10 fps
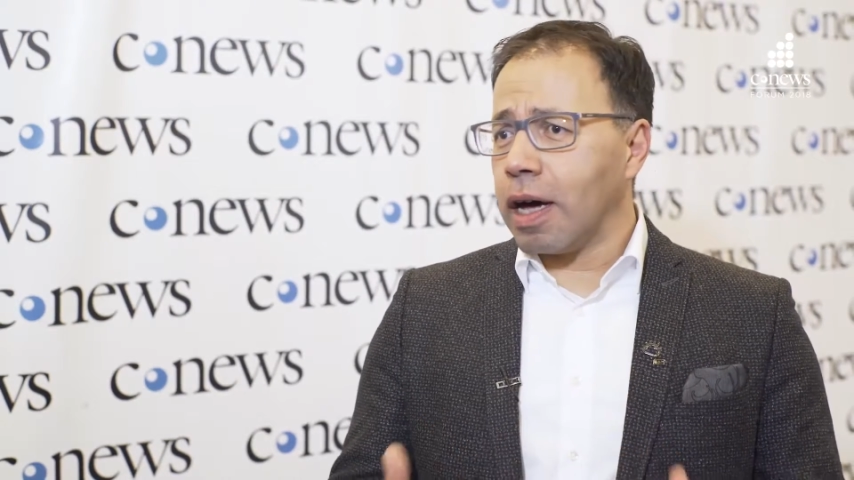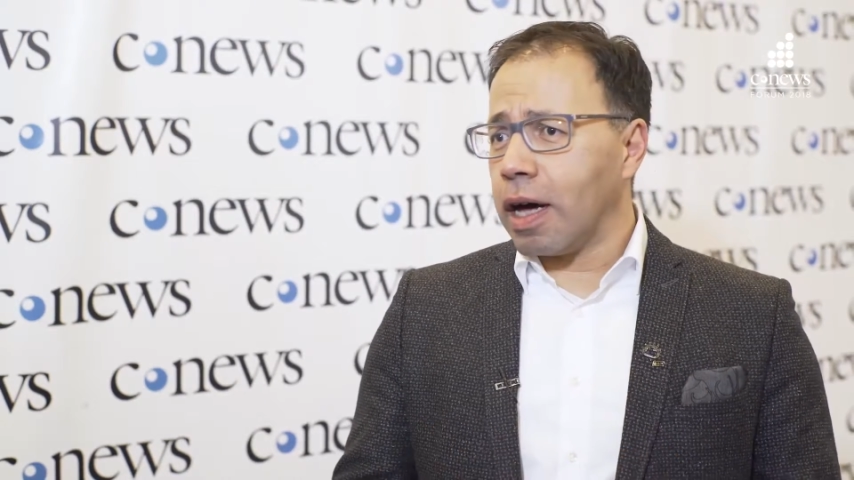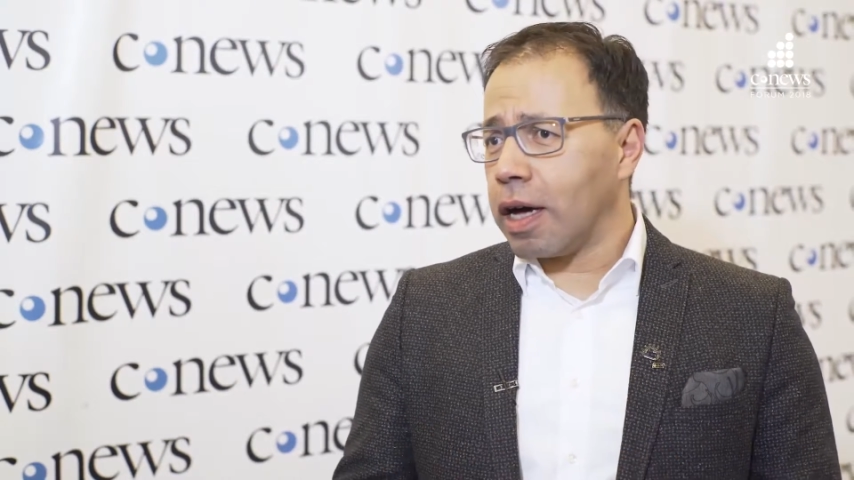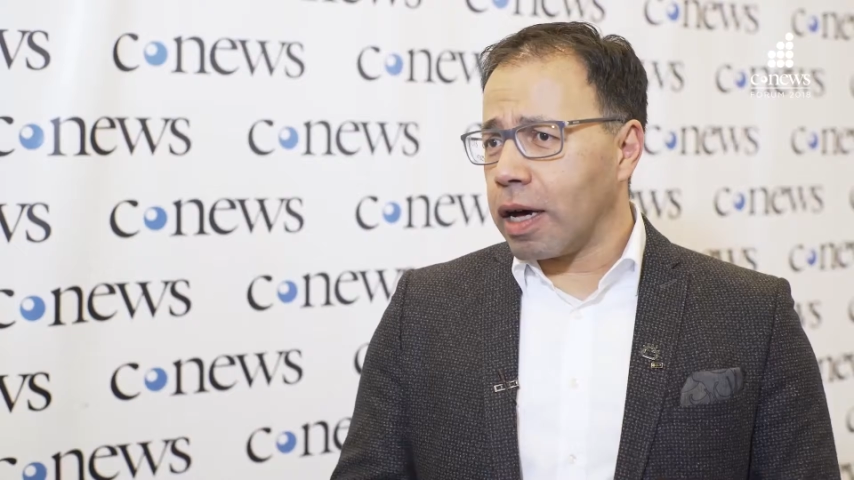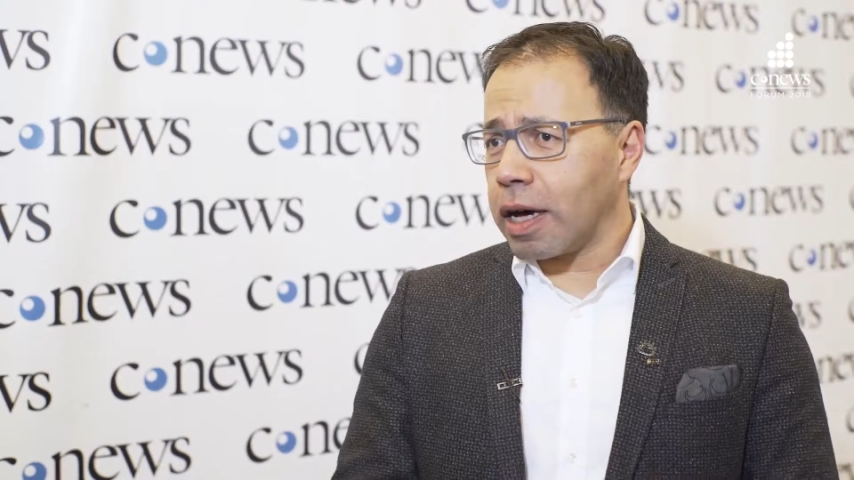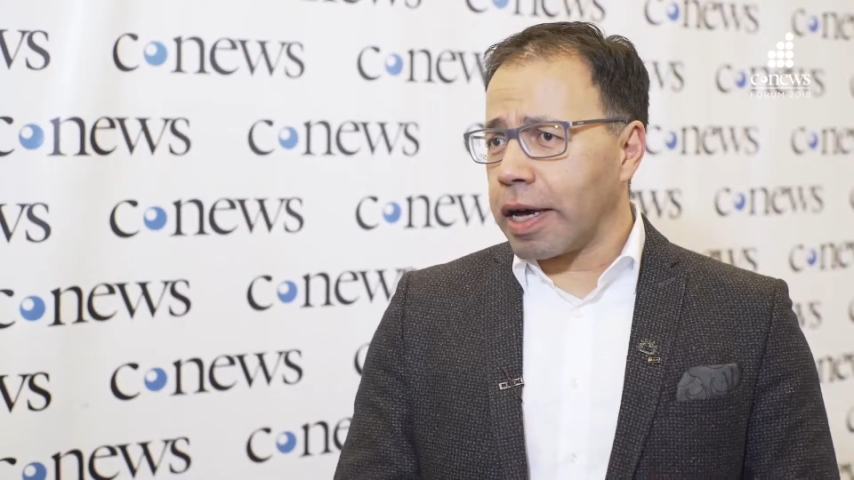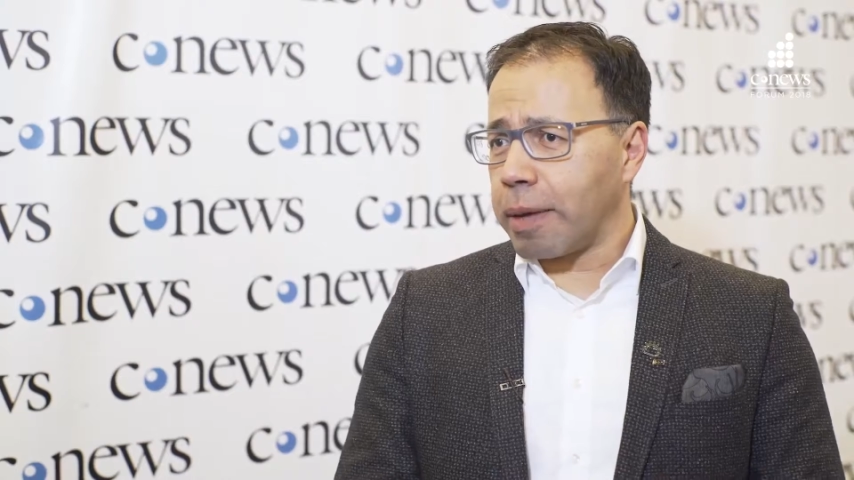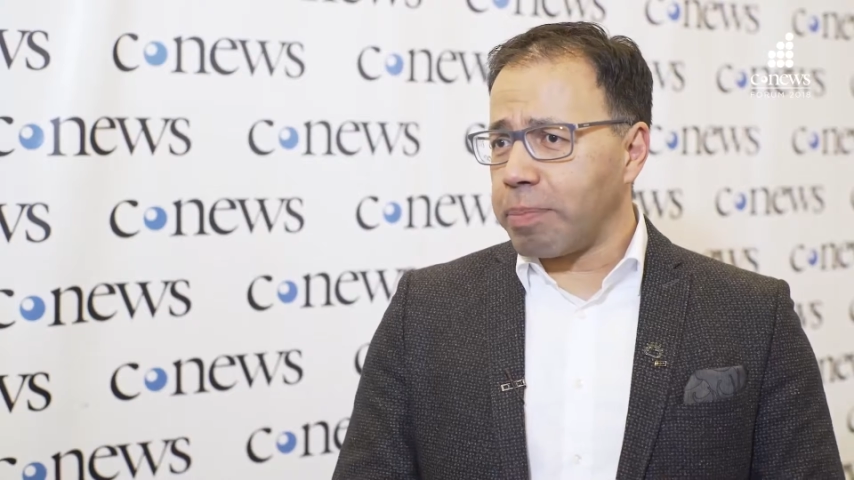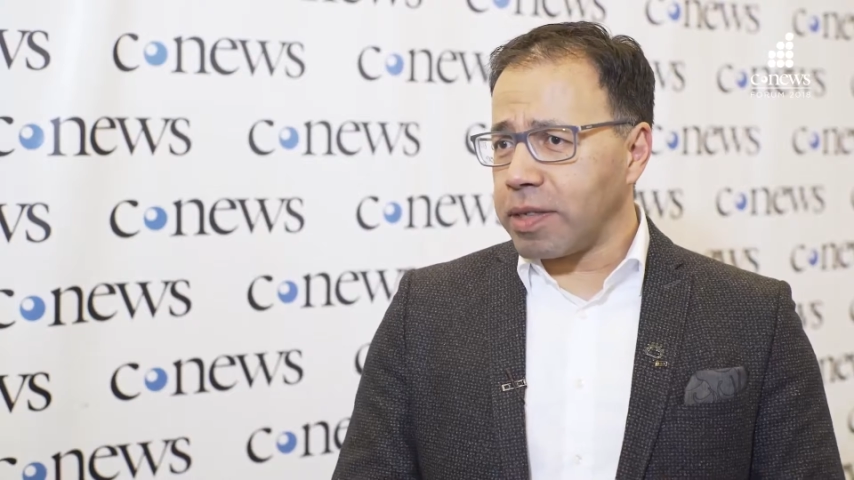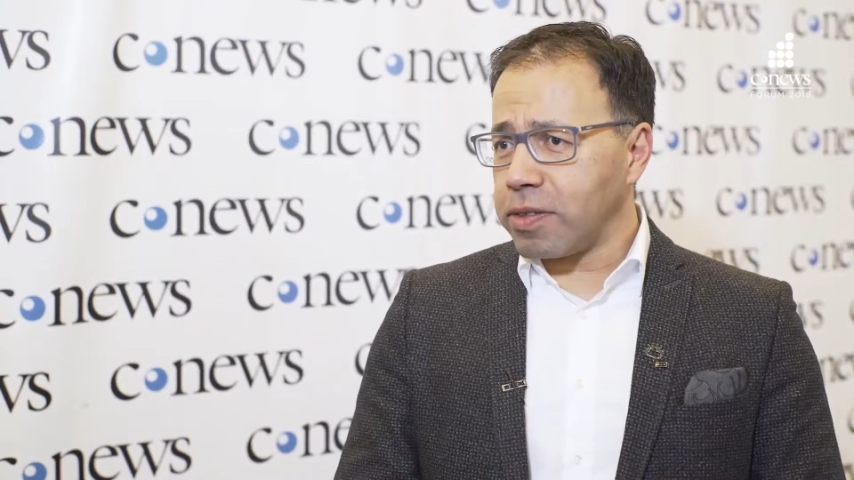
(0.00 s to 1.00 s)

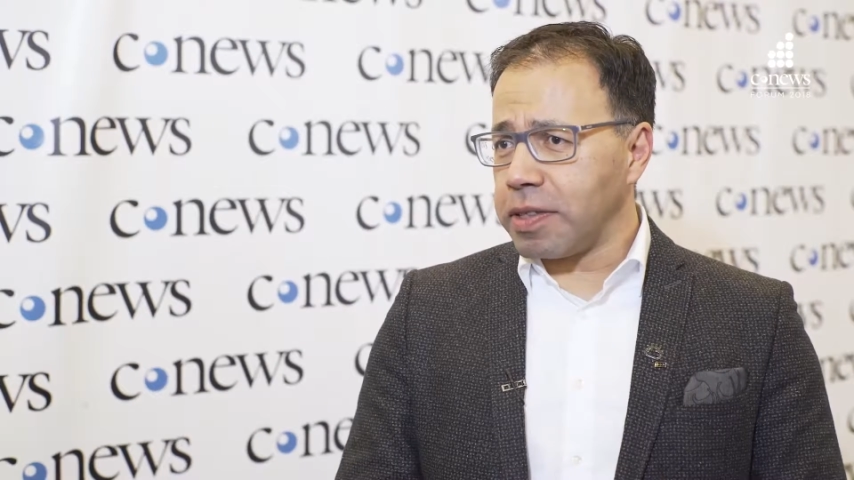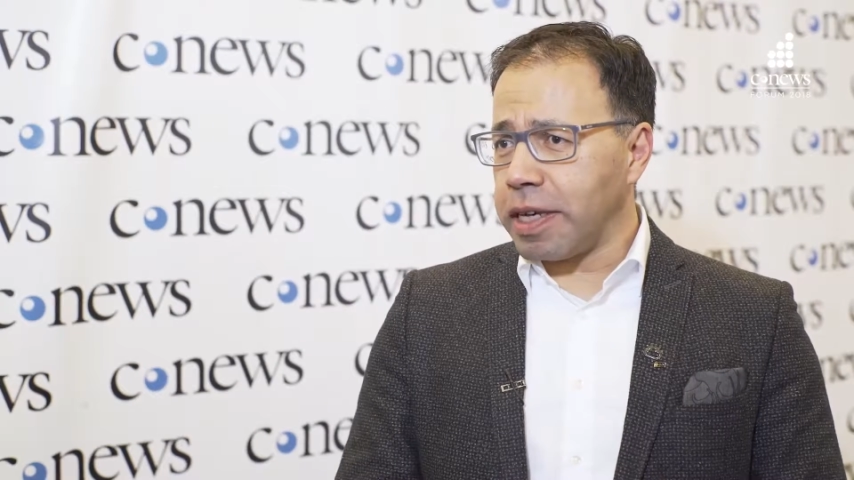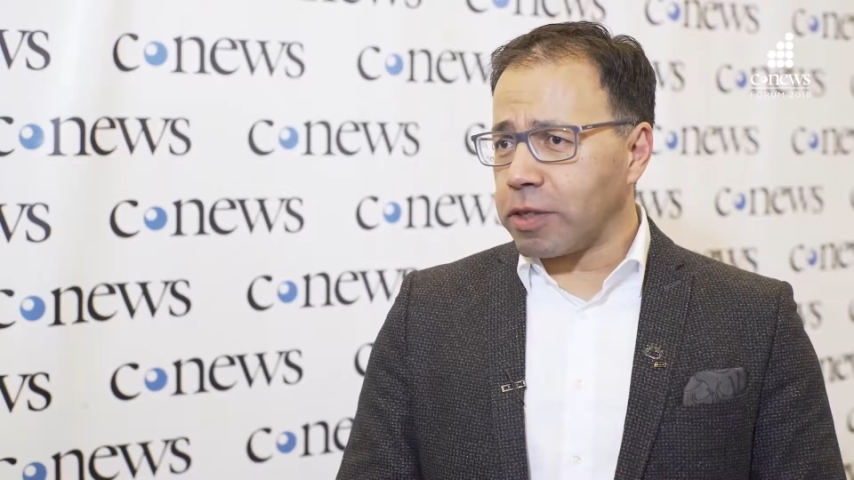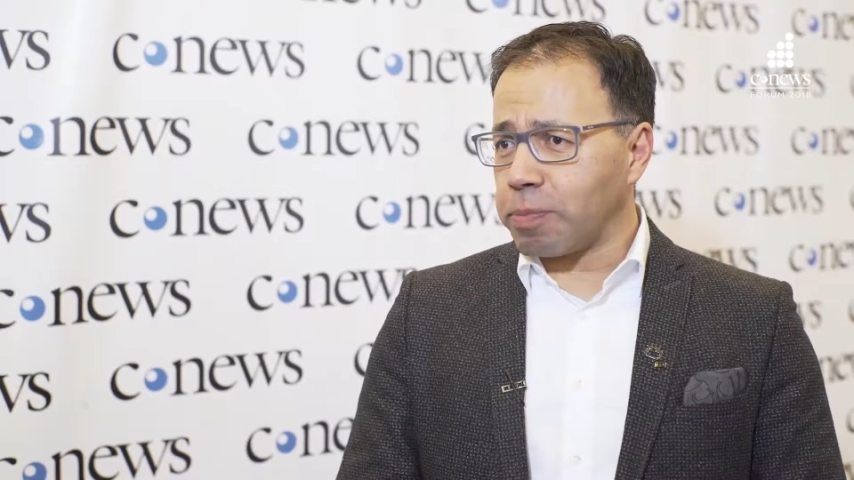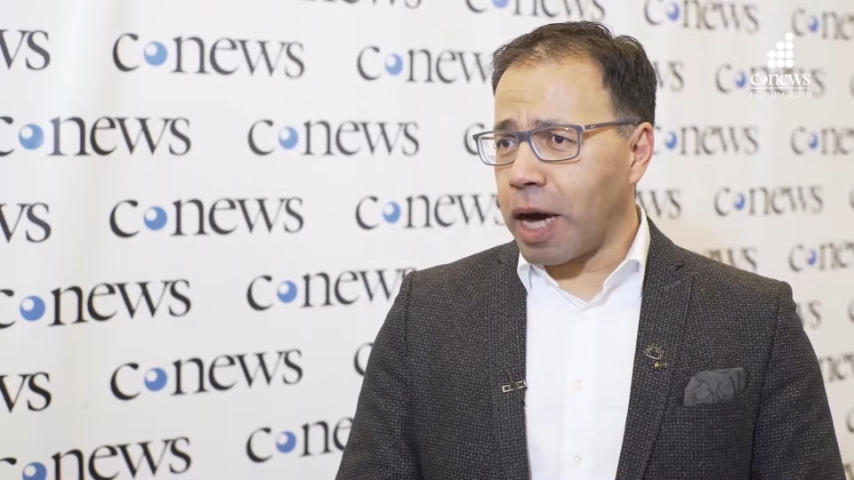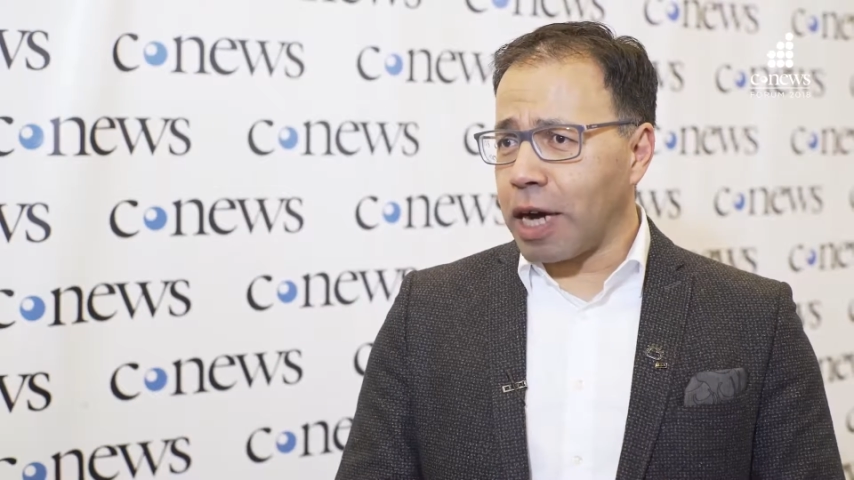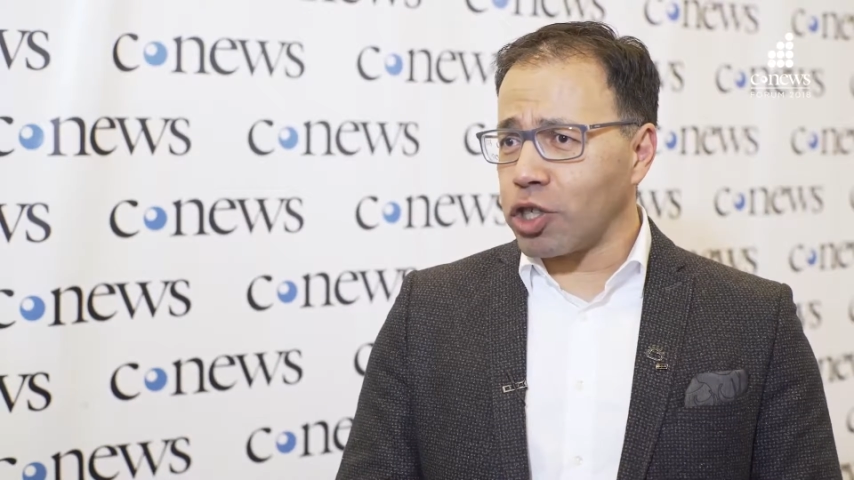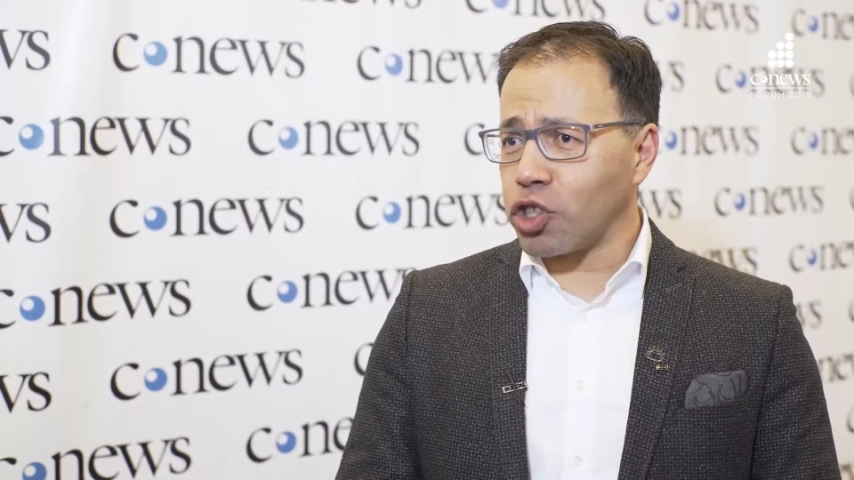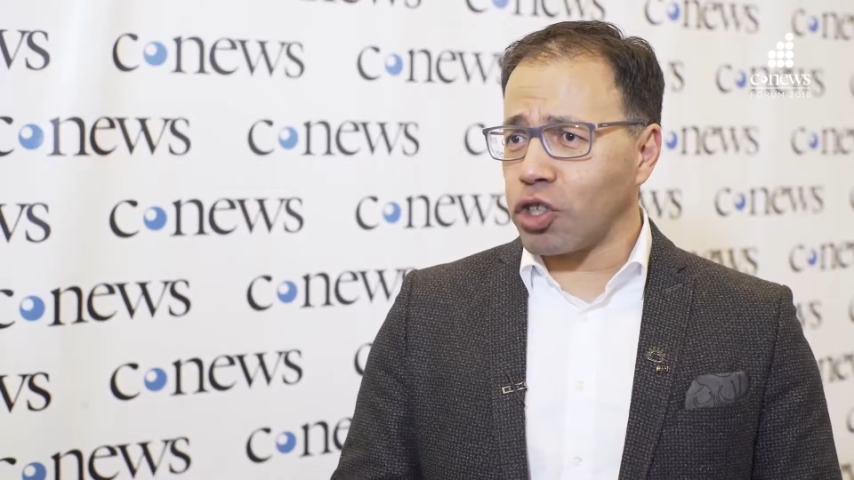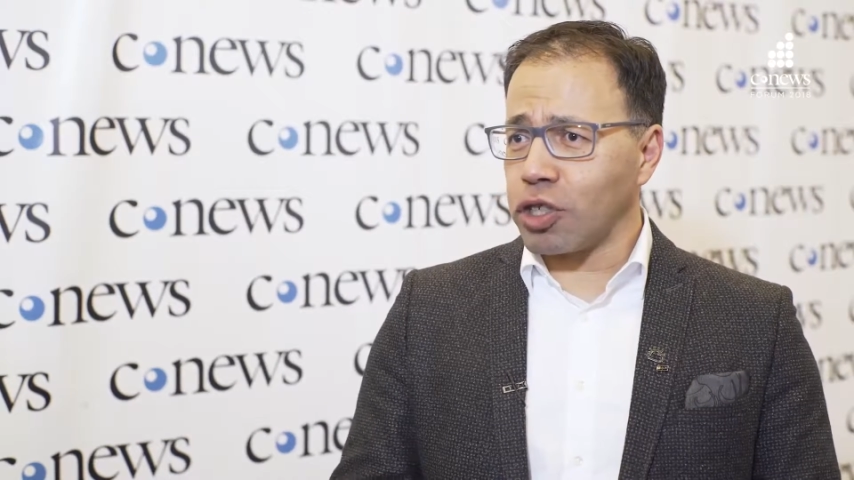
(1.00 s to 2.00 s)
capacity
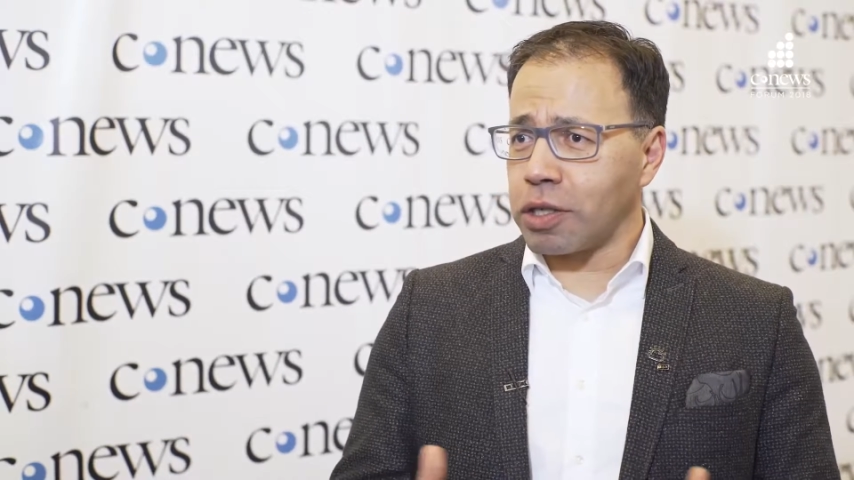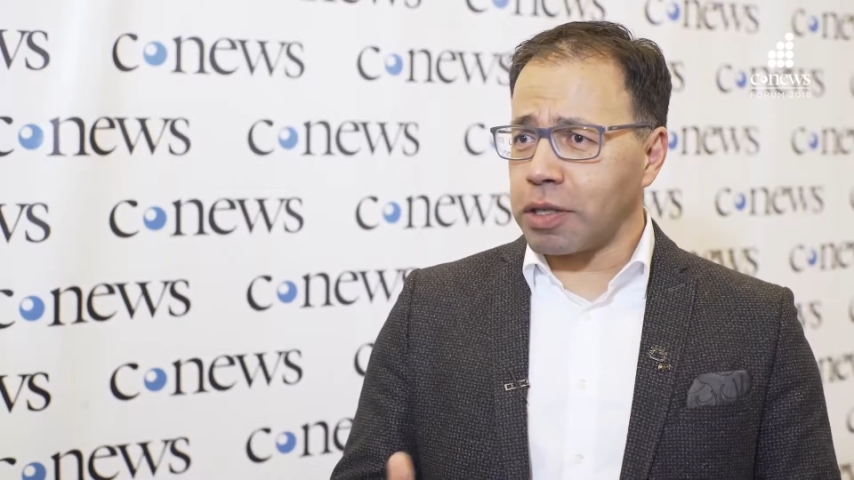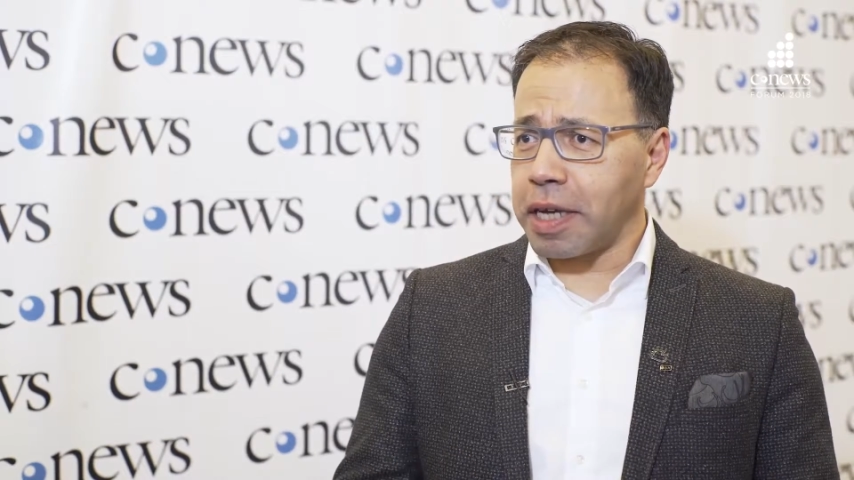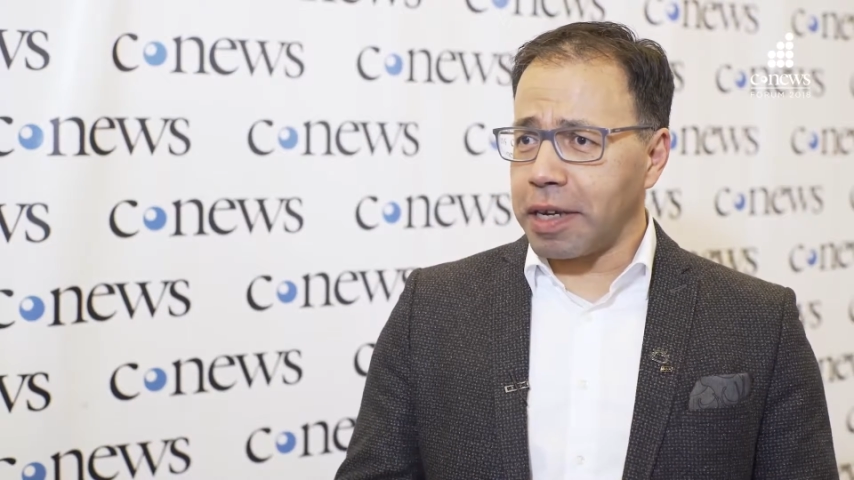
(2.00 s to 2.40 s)
expansion,